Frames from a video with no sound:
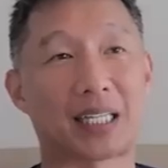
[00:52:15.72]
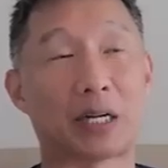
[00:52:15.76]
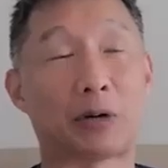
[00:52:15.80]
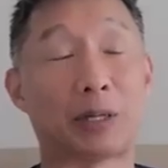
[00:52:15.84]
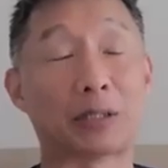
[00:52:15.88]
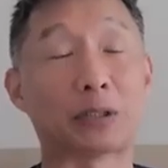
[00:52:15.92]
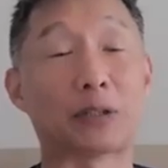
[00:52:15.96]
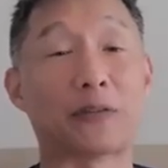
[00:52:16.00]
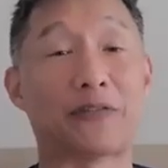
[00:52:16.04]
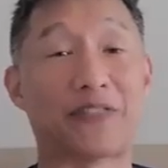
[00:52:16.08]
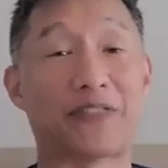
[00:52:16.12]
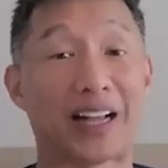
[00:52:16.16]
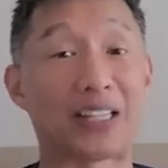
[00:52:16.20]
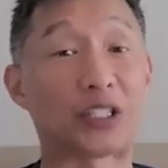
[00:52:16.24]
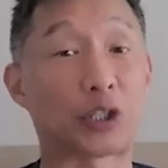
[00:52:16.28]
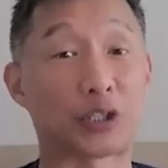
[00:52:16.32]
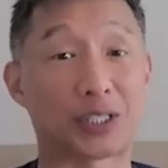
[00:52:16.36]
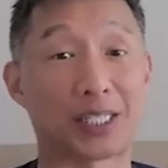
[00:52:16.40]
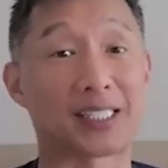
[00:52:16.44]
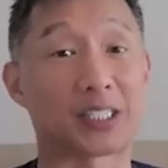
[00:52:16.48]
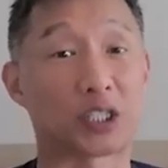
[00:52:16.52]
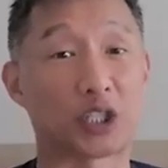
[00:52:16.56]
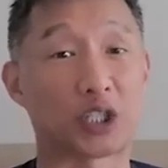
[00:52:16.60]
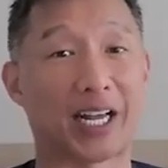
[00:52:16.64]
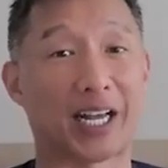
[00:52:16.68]
Toronto
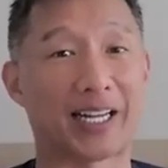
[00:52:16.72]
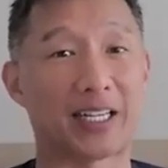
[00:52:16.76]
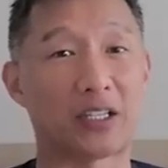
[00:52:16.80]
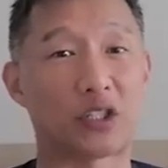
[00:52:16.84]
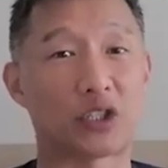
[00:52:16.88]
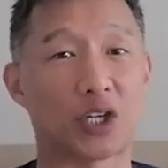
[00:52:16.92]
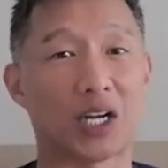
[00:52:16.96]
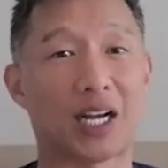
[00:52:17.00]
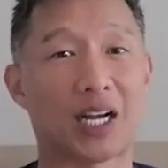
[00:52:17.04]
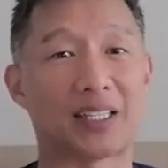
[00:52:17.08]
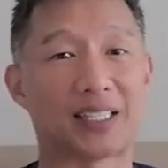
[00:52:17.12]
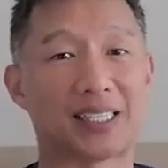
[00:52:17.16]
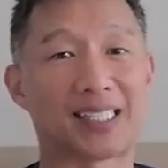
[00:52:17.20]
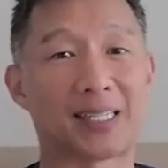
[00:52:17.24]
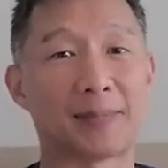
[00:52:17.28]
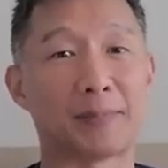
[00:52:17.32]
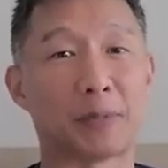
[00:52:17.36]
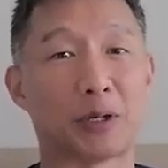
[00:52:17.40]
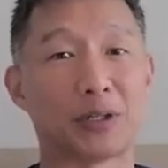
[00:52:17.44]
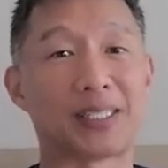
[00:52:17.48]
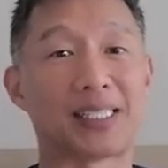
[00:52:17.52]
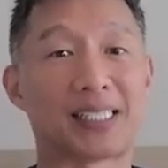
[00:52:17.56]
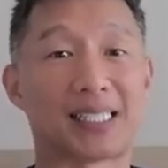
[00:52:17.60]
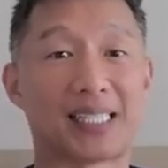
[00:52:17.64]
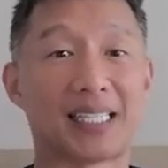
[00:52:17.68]
Ventures Exchange. The
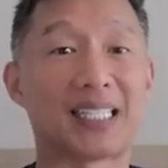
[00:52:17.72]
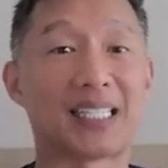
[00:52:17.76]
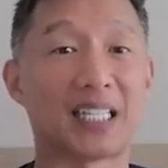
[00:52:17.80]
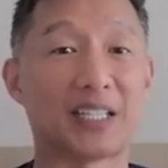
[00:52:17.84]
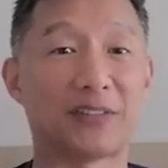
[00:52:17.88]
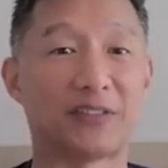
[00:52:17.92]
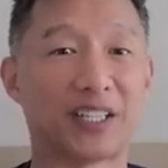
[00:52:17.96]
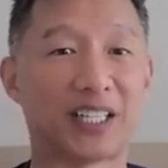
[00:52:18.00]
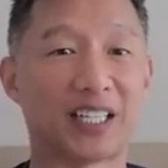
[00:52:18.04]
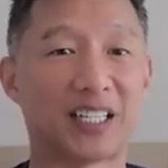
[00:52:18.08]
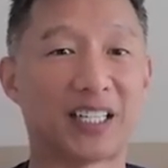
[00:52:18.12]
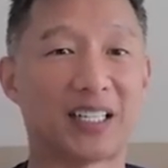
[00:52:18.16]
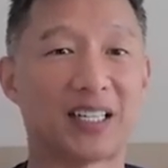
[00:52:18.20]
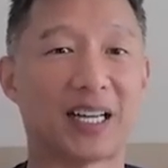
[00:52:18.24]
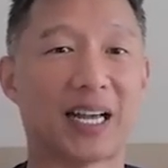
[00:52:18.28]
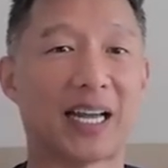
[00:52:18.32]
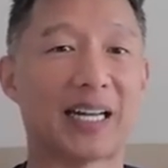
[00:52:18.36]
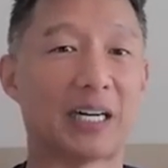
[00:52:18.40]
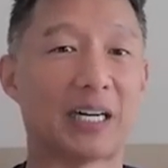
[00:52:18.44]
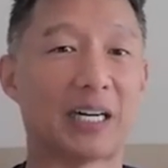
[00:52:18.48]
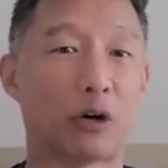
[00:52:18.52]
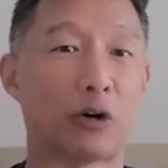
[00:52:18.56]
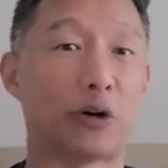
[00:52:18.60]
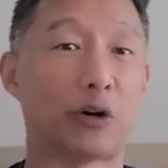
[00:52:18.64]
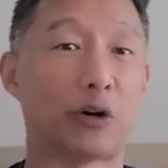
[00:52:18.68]
symbol is CTV, and